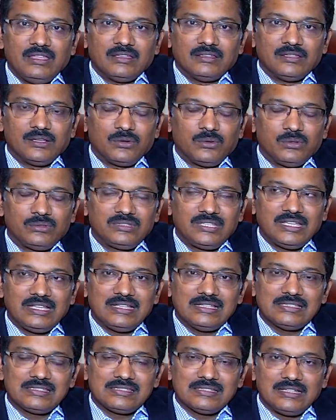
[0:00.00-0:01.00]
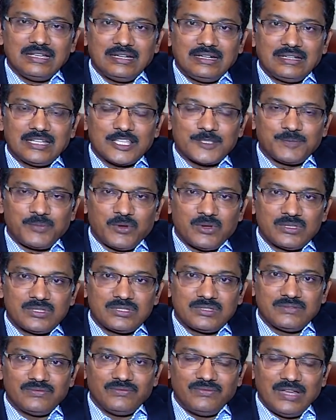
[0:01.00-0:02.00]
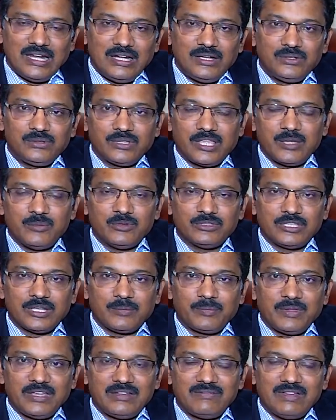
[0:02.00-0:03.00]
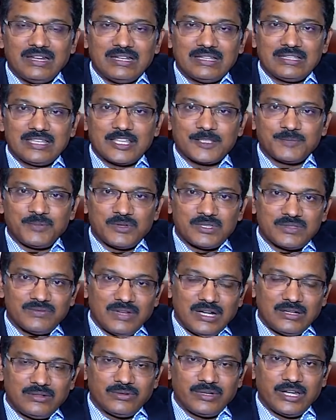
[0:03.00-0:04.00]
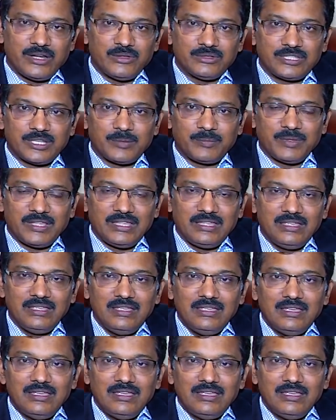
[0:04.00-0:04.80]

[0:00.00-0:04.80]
The good thing is it responds well to chemotherapy, it well, responds well to radiotherapy,